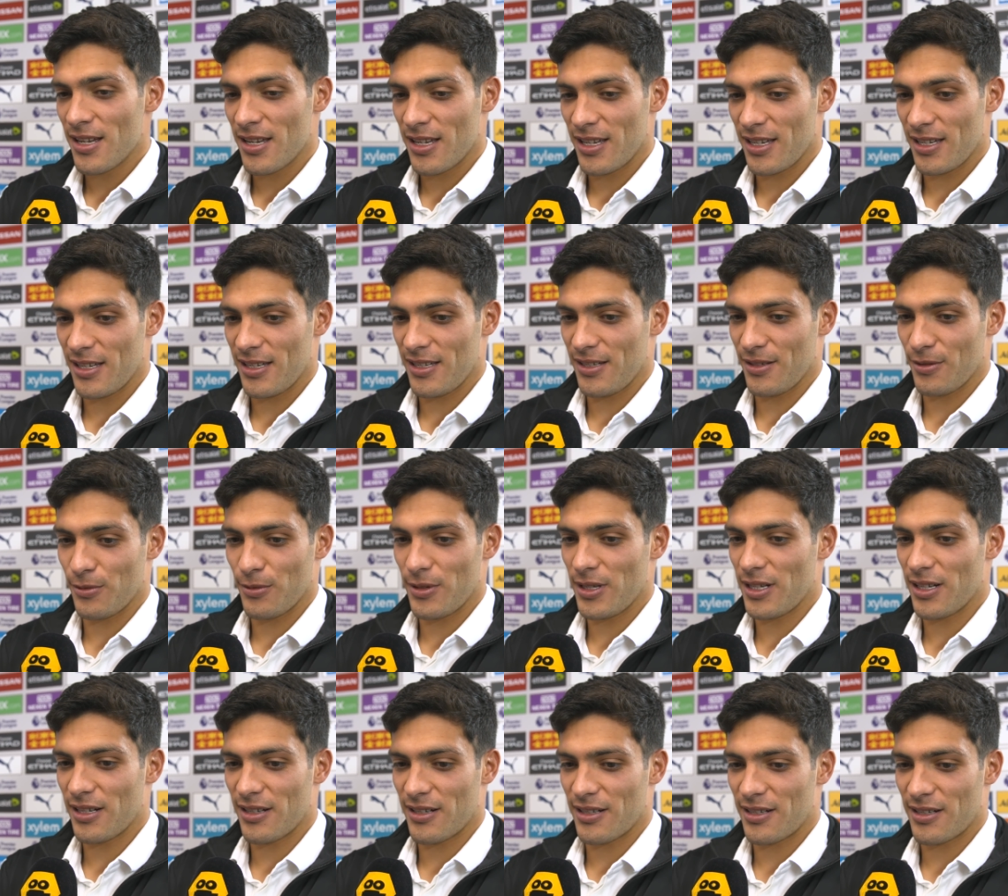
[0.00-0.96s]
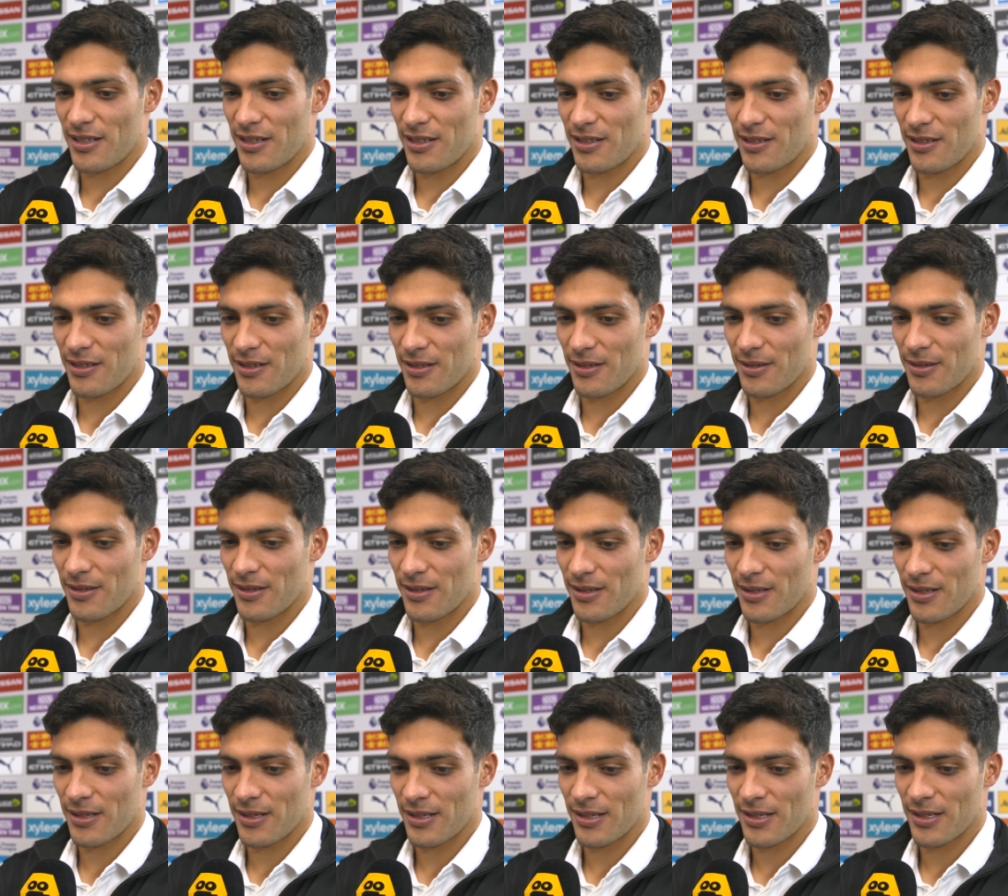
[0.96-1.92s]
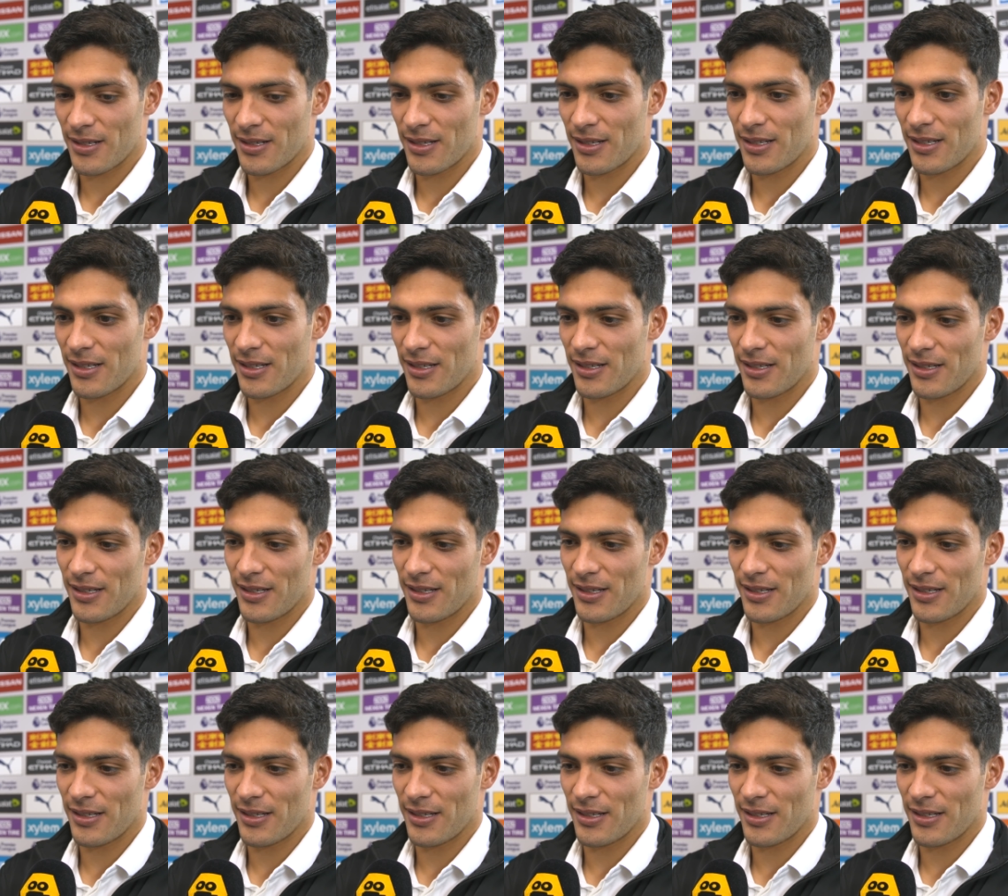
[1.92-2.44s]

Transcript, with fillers: Uh, we are uh,